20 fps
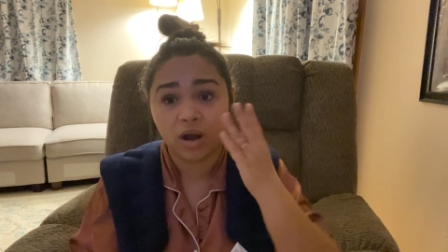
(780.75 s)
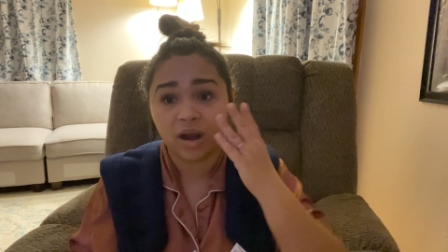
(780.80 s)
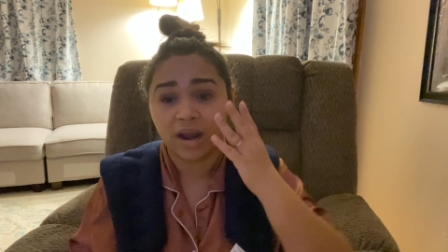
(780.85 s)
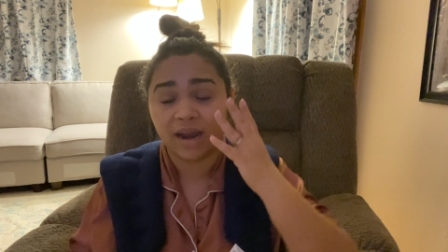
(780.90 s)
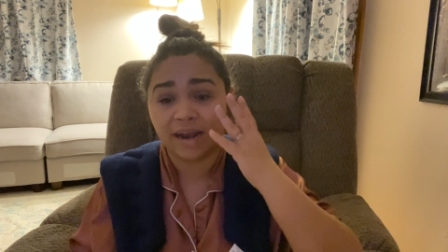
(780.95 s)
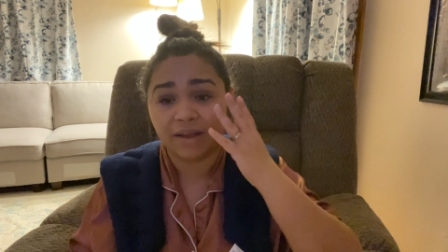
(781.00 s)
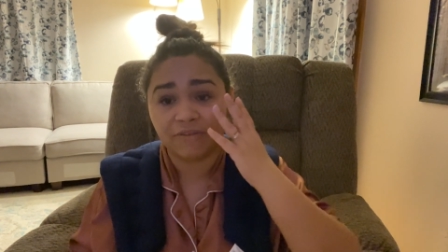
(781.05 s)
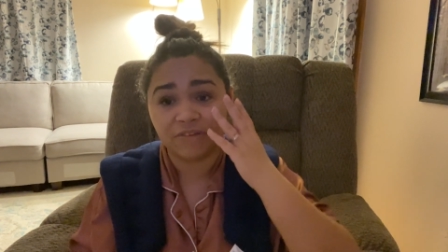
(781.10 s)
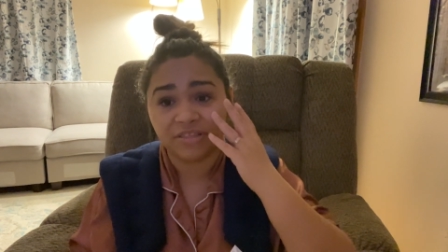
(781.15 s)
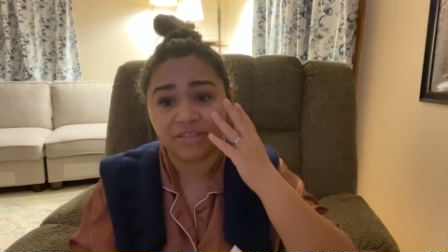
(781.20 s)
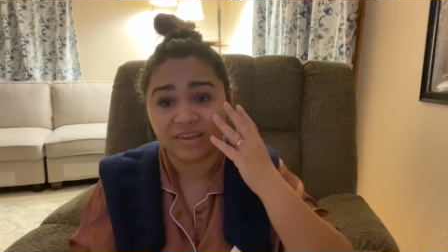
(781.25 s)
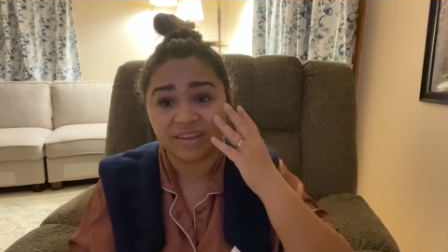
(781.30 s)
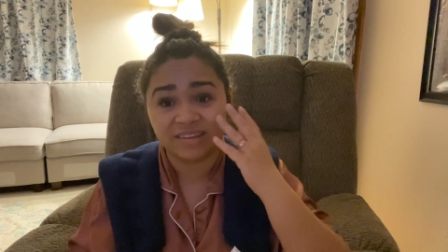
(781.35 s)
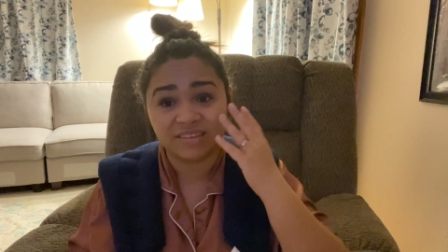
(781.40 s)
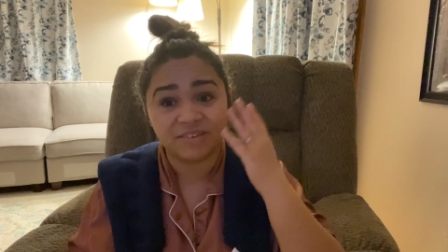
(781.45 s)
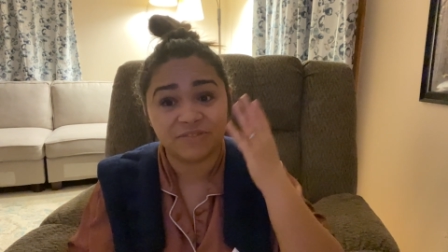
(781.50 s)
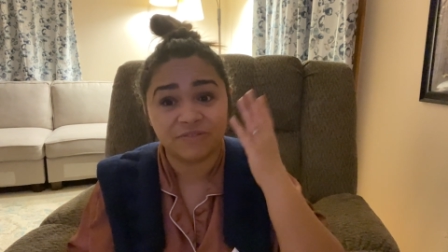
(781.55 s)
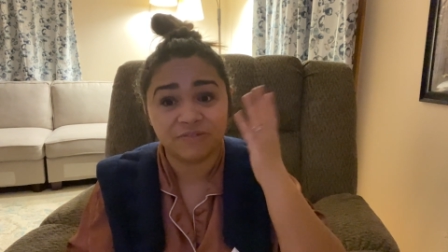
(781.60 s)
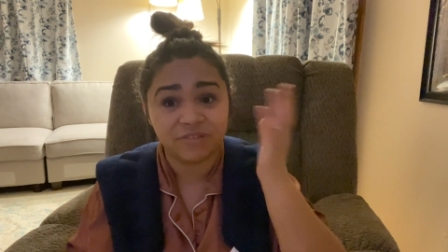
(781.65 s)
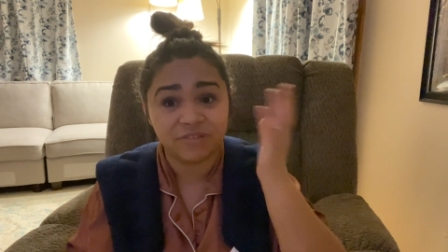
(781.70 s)
and everything's
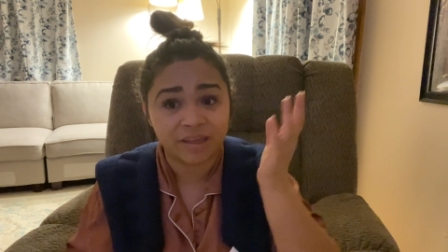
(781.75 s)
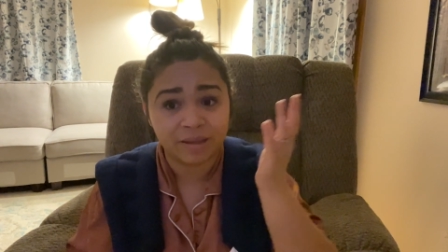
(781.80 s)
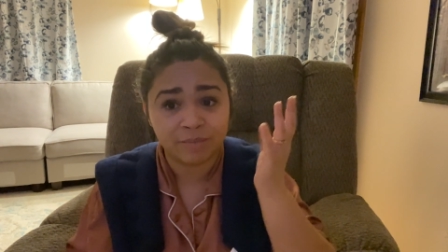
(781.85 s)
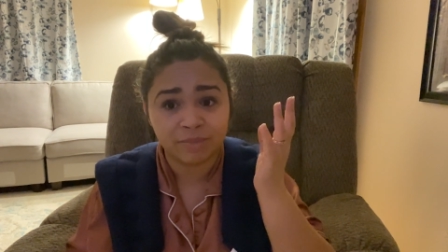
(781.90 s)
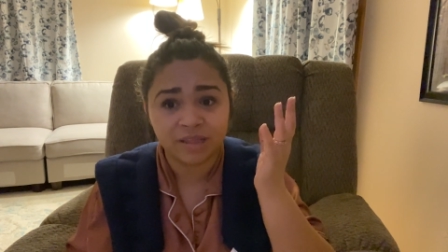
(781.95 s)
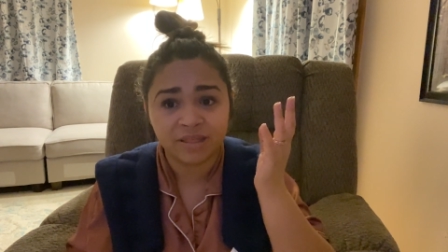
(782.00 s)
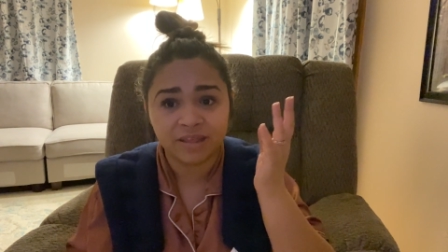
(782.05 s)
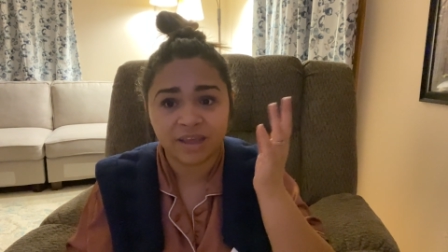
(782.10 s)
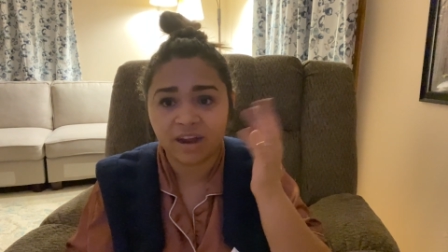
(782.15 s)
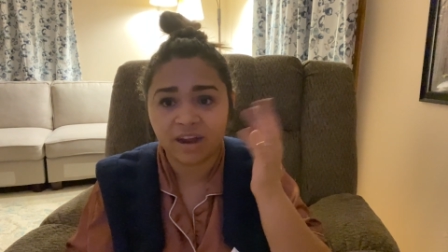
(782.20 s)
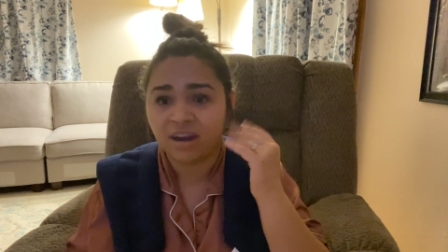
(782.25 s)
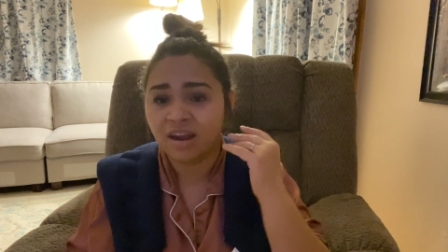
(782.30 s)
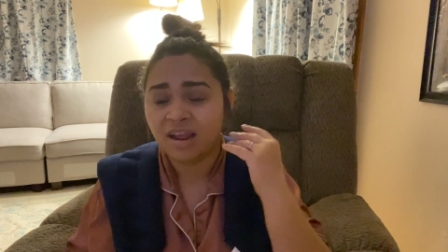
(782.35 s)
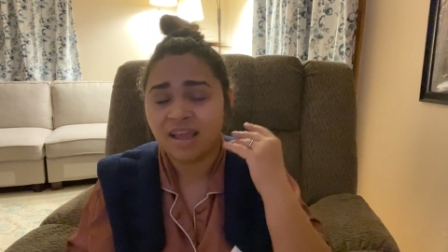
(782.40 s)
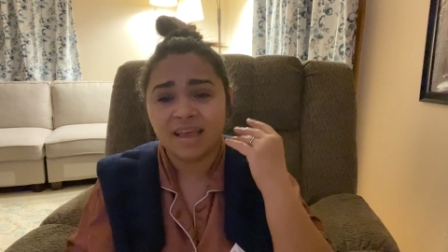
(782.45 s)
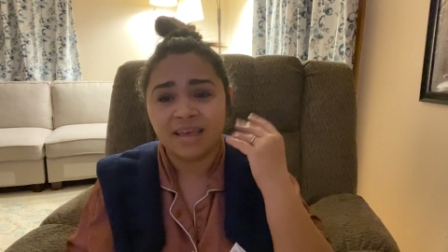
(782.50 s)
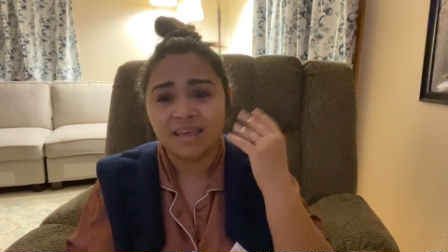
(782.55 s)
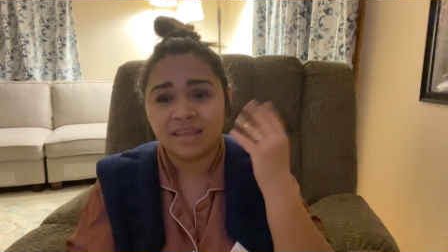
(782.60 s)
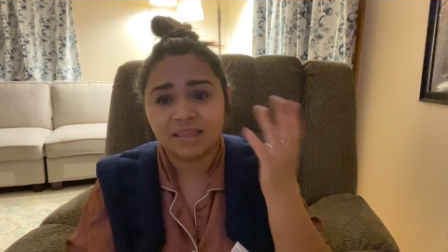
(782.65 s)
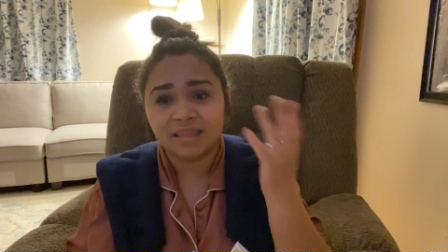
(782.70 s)
inflamed in there,
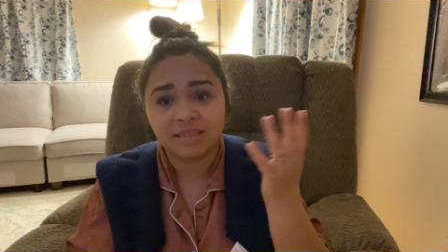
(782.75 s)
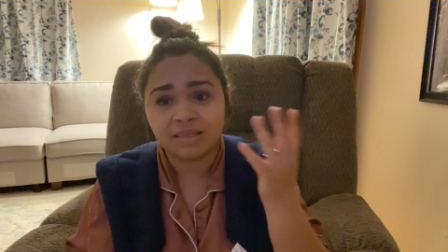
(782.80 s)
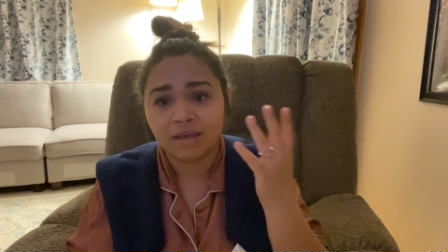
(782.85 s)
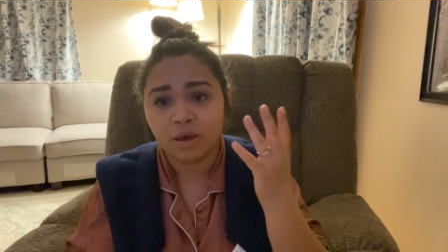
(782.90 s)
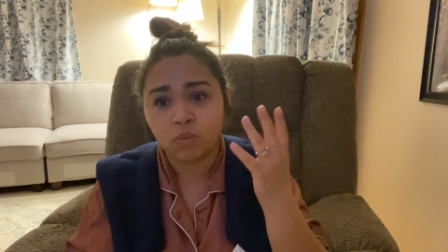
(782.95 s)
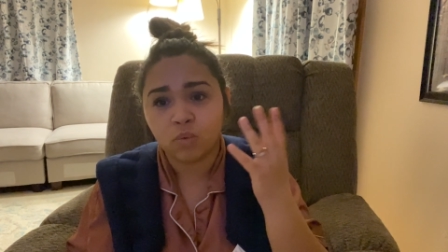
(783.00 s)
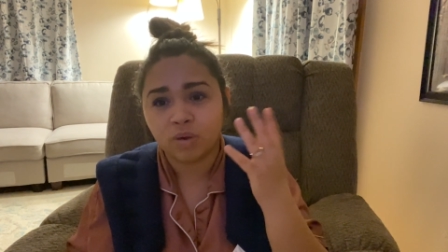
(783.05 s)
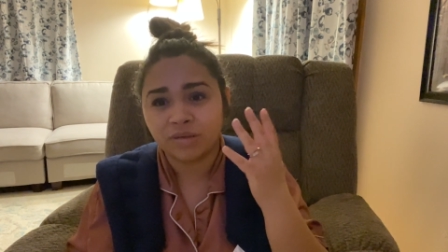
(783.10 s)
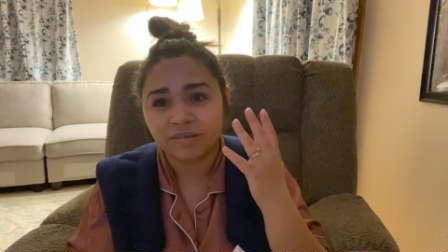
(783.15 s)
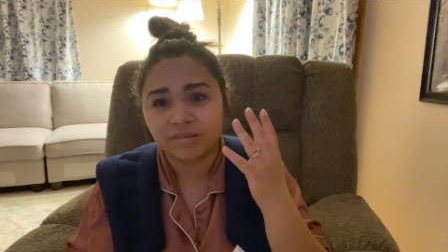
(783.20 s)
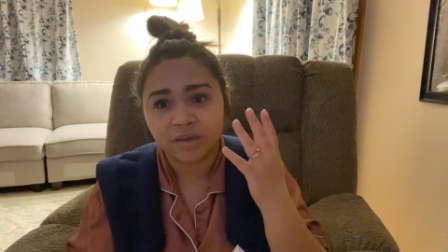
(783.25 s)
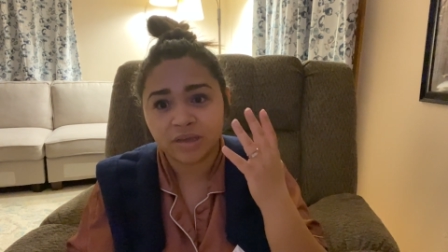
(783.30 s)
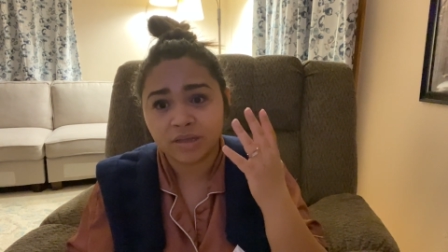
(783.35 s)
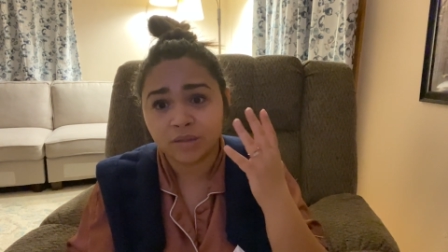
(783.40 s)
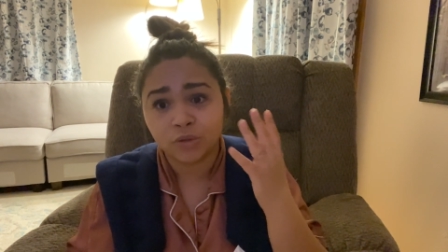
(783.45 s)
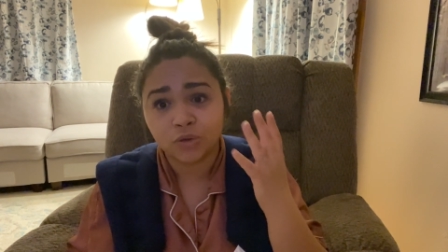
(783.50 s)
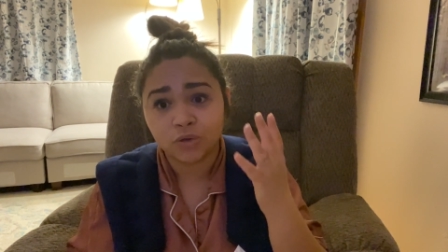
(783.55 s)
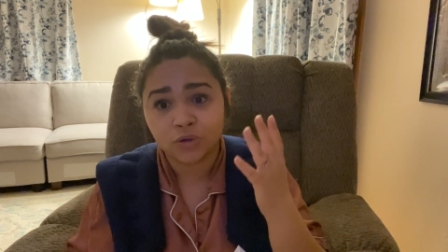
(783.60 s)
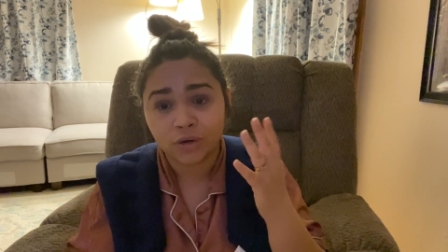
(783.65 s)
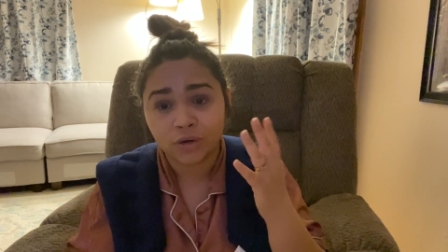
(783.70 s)
that wasn't
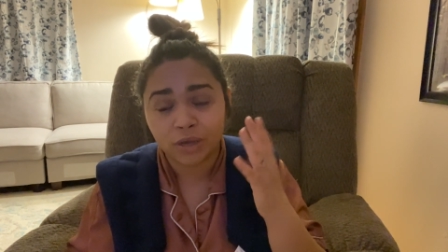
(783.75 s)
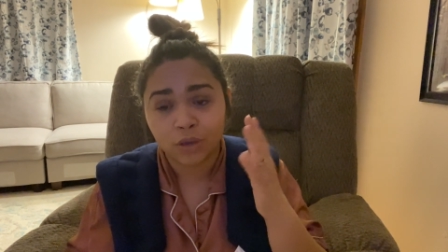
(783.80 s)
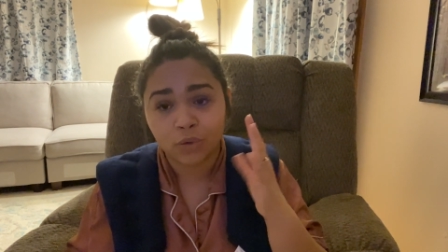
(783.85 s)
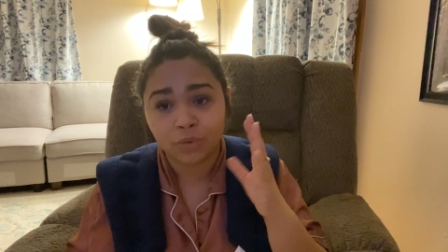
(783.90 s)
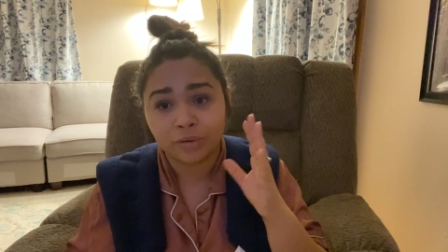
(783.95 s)
concerning or